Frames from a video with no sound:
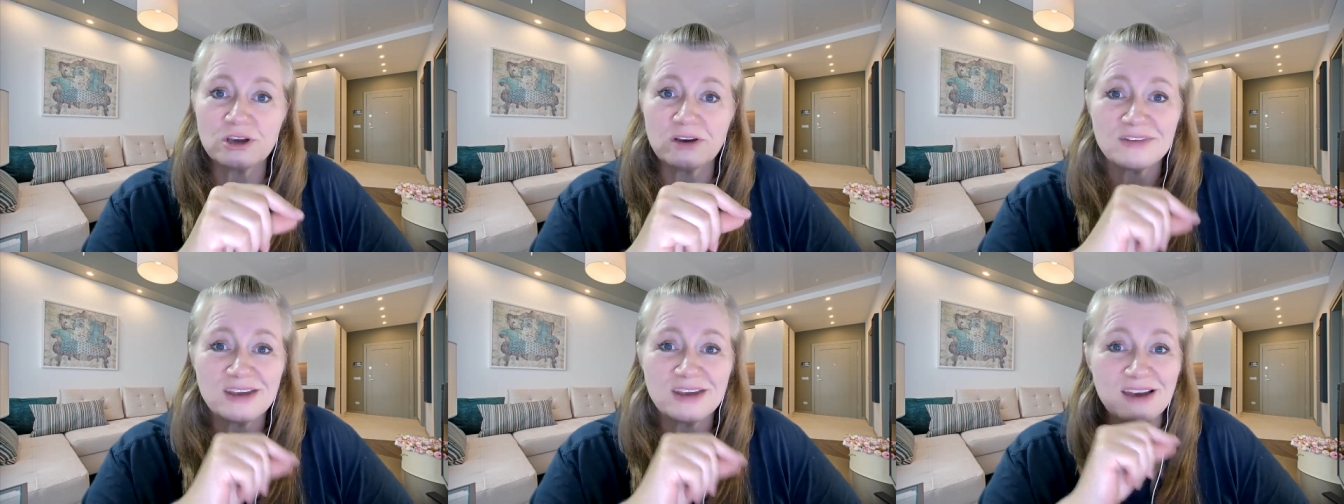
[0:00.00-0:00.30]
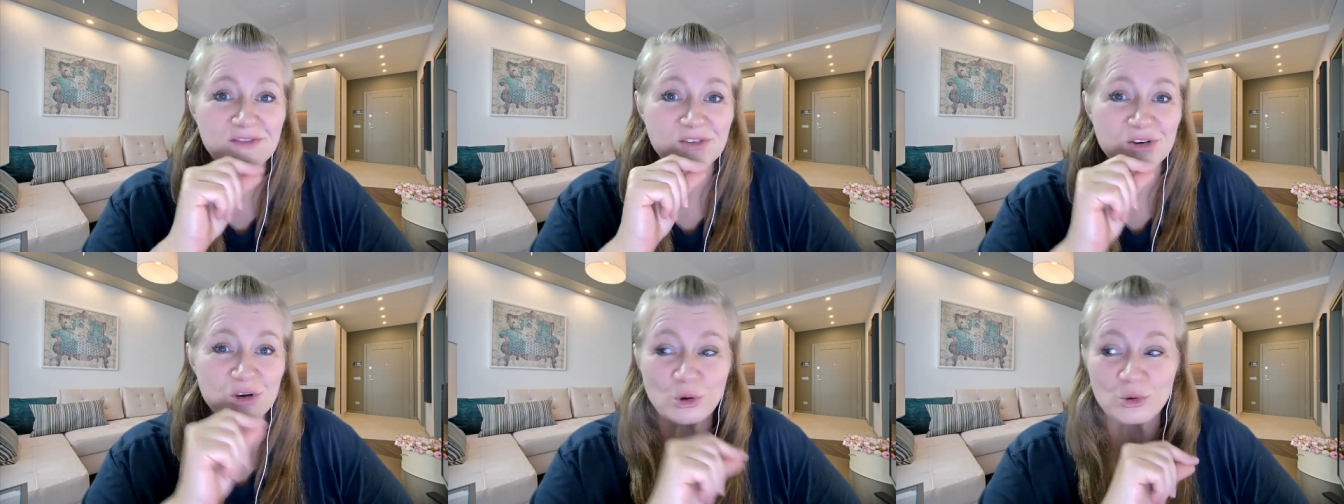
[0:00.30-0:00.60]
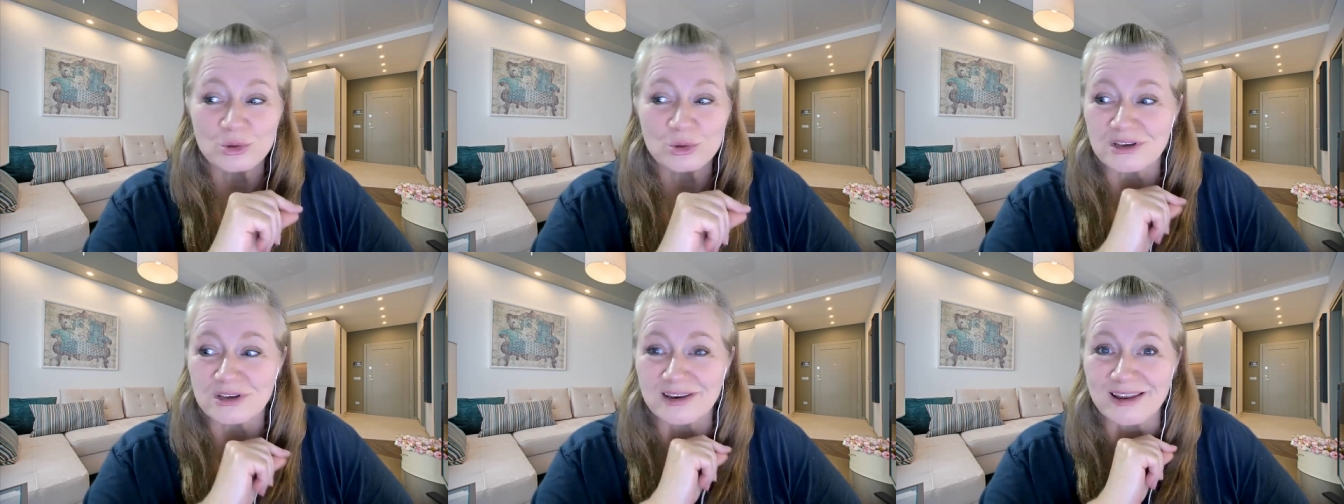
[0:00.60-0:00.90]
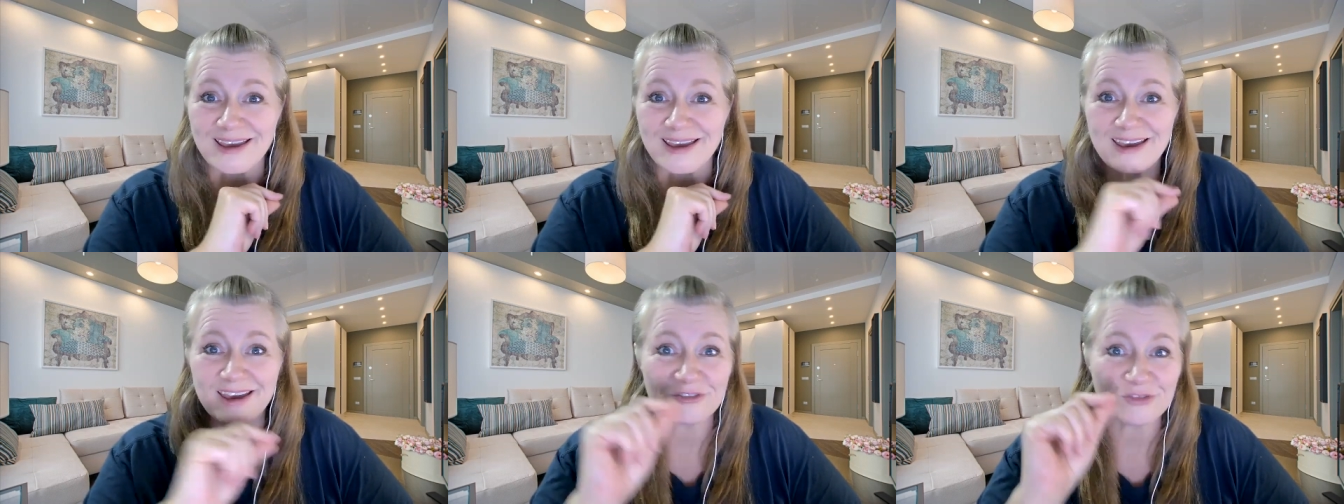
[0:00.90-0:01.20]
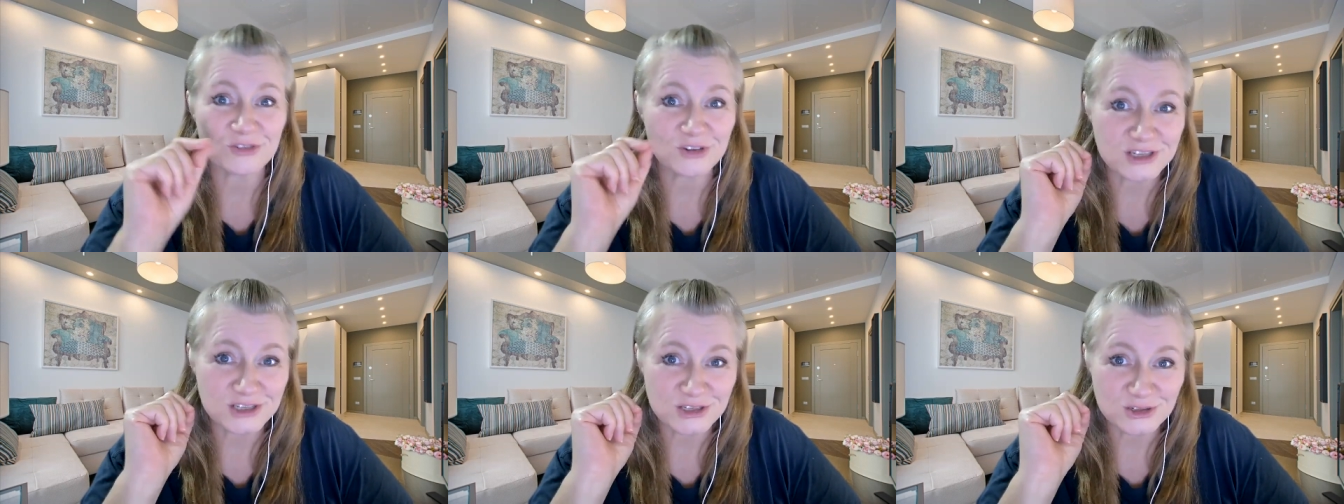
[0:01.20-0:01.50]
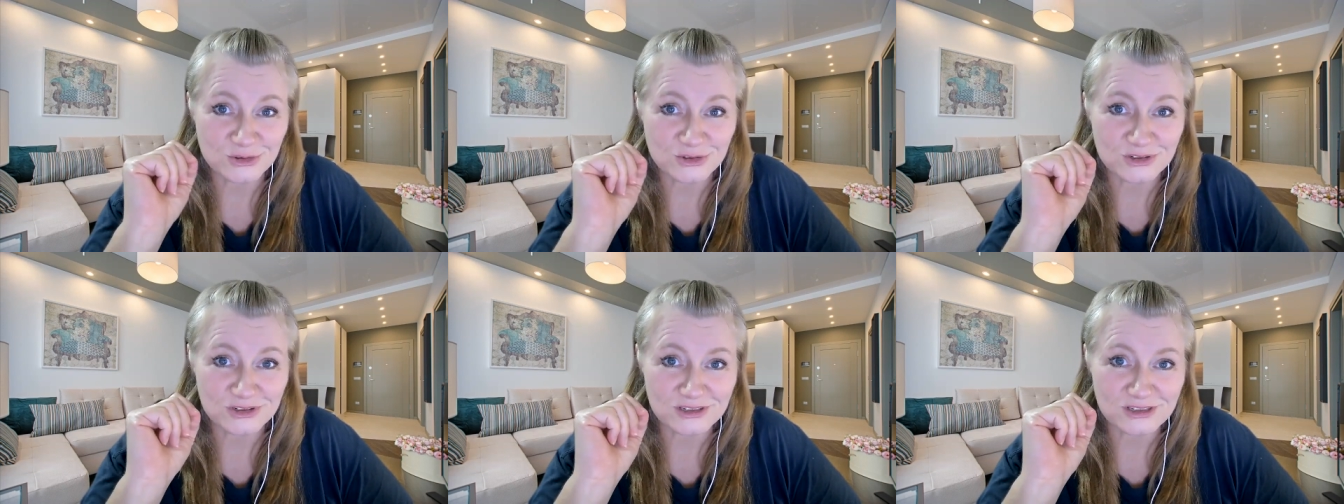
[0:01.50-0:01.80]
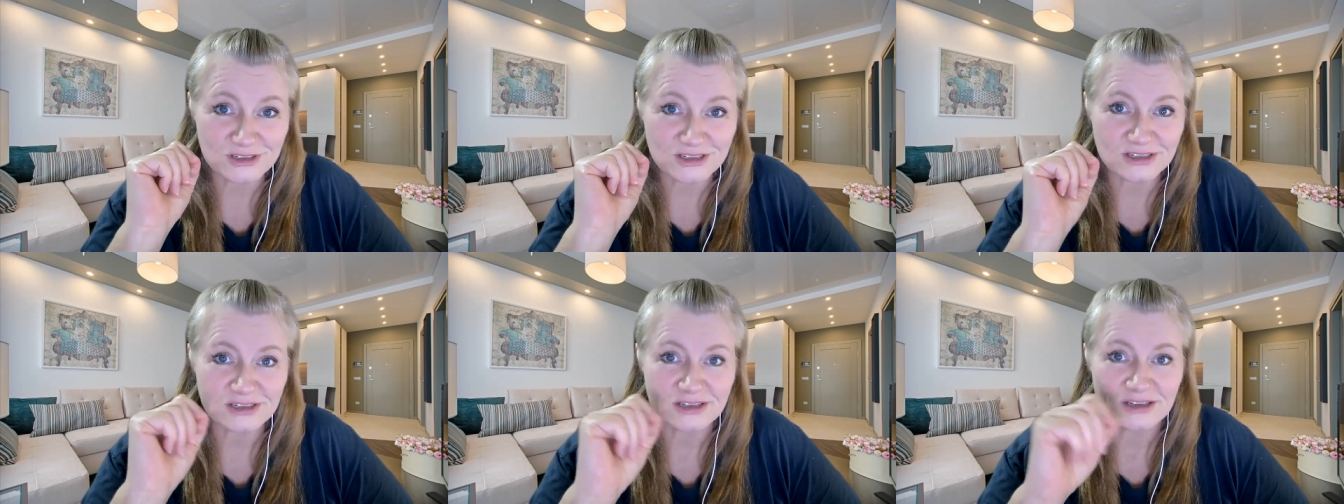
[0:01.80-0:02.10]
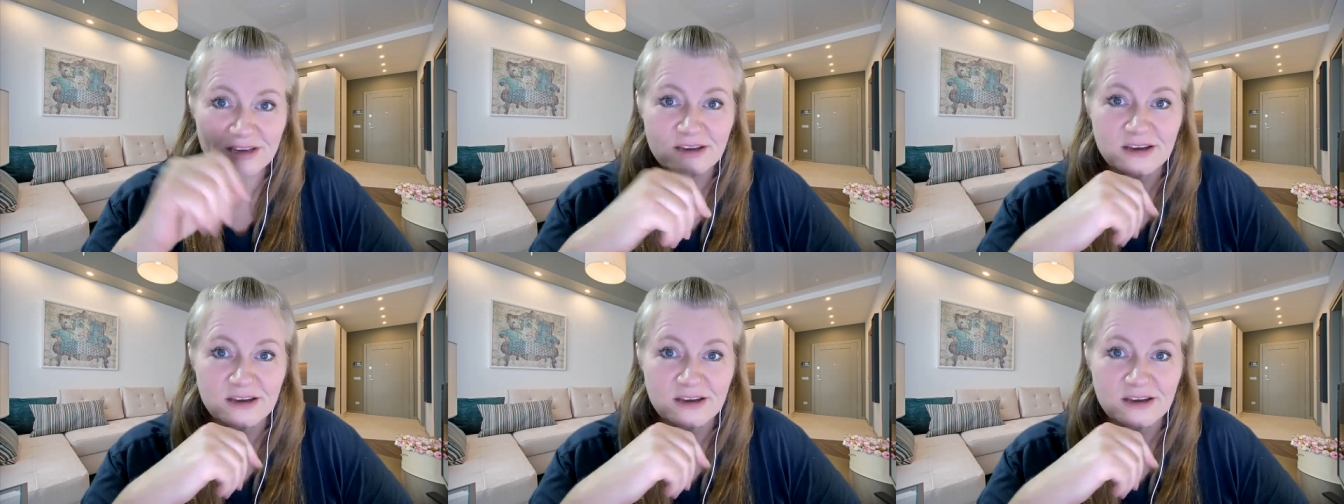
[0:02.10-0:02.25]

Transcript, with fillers: You have to have notes on every student.